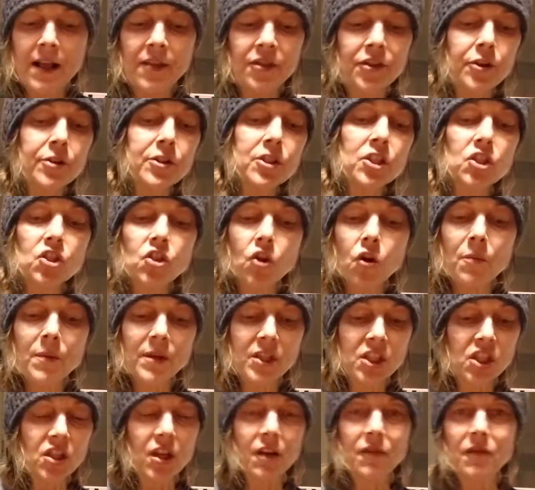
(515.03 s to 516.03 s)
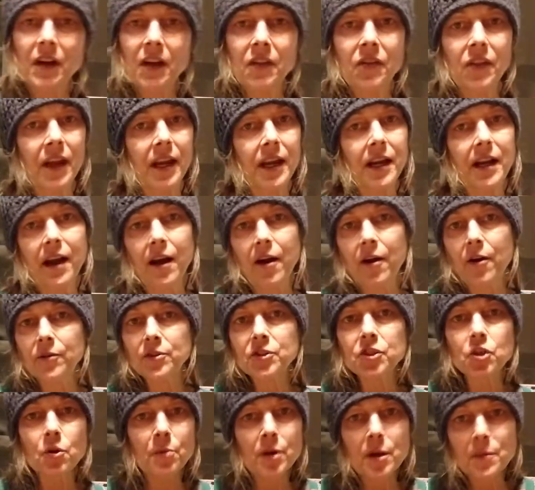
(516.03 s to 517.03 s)
There's so much stuff online now,
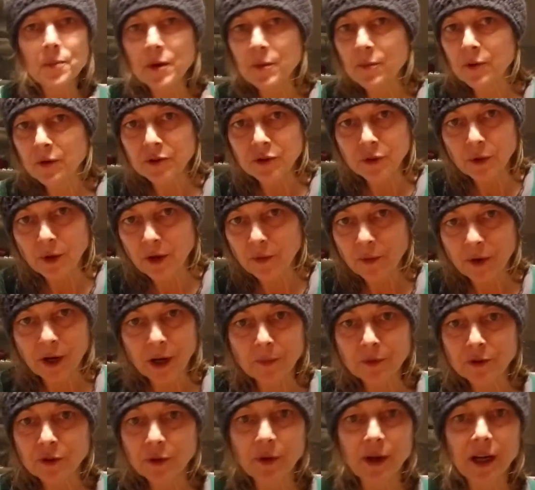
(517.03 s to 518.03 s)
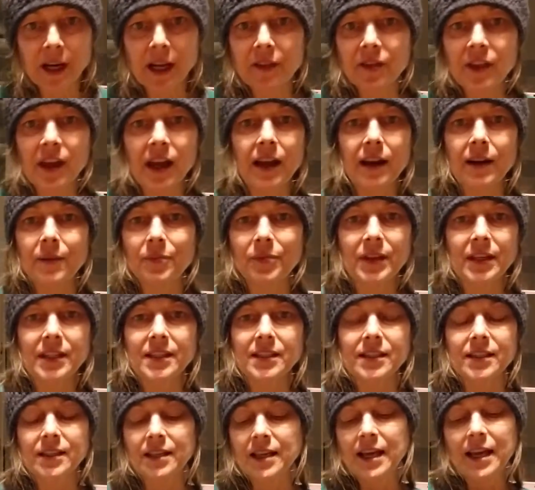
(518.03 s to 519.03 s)
so many people doing what I'm doing that
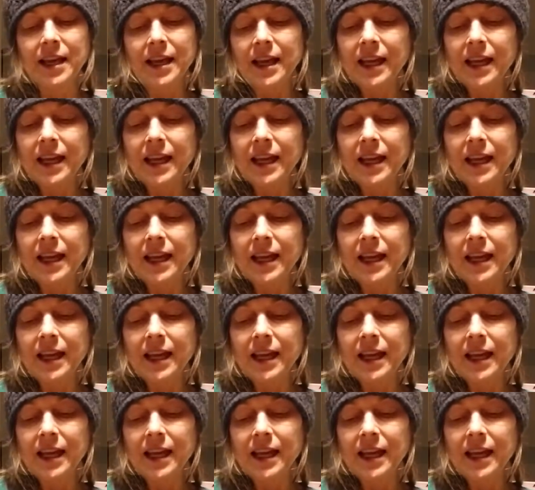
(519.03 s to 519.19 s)
it's